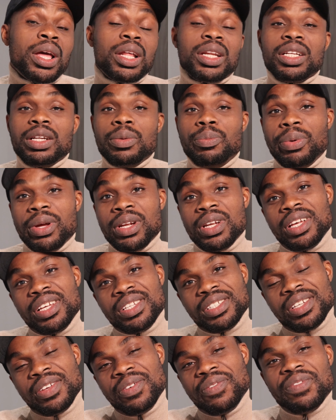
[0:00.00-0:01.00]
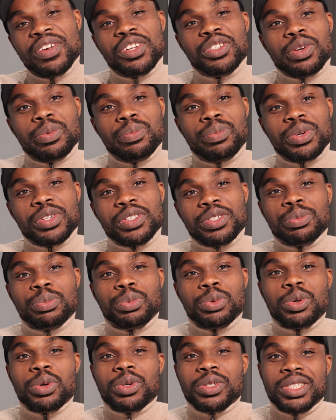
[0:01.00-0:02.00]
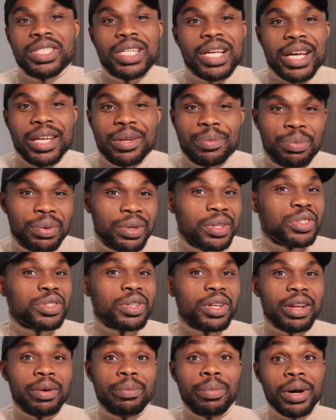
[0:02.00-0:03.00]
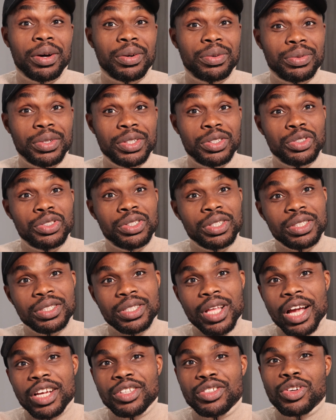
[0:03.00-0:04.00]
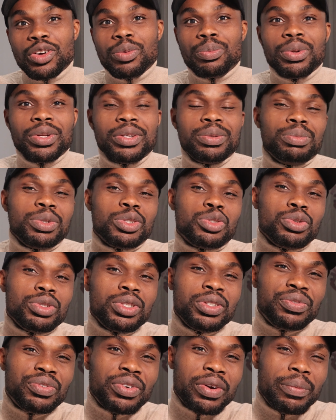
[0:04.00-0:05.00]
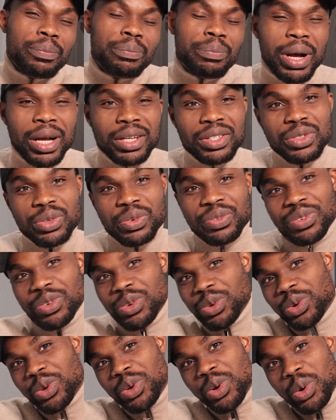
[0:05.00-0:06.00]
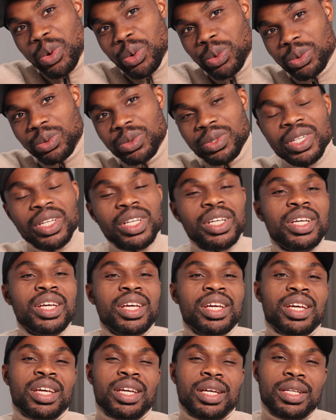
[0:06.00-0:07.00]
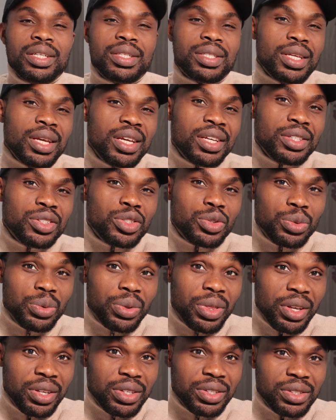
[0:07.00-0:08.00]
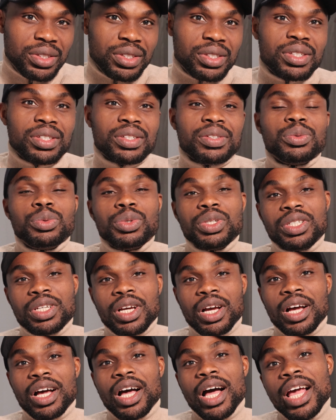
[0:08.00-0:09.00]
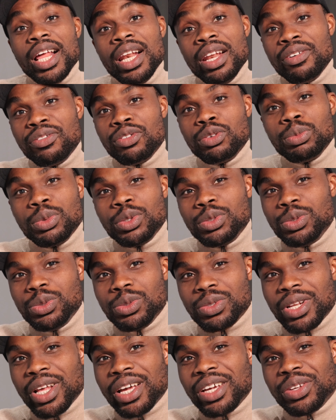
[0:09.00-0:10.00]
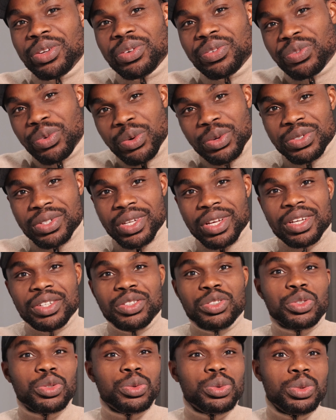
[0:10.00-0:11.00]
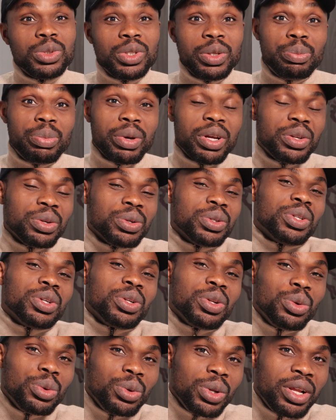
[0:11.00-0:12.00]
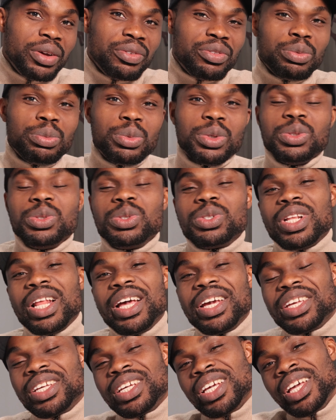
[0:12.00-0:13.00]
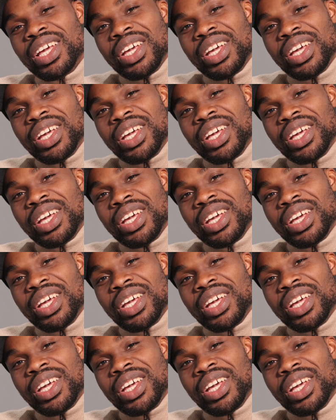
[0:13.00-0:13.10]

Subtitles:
The Dependency Inversion Principle, or DIP, is all about reducing tight coupling between different parts of your code. It says two things, which are high-level modules like your front end shouldn't depend on the low-level modules like